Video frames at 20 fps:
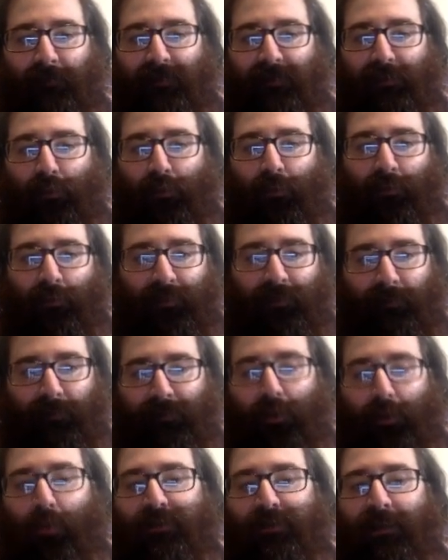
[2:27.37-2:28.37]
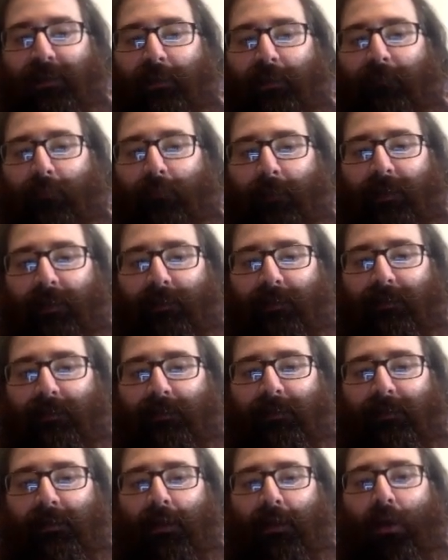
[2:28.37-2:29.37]
0 times cosine of omega
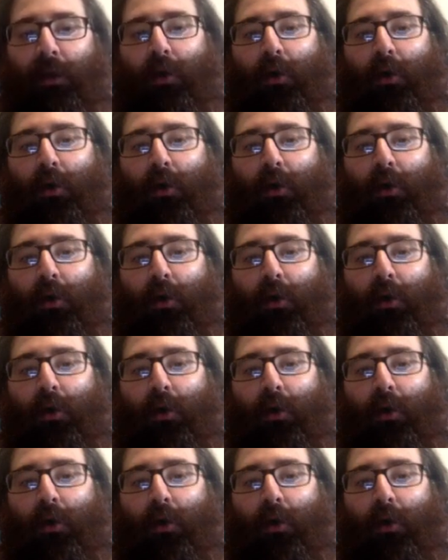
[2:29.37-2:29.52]
t,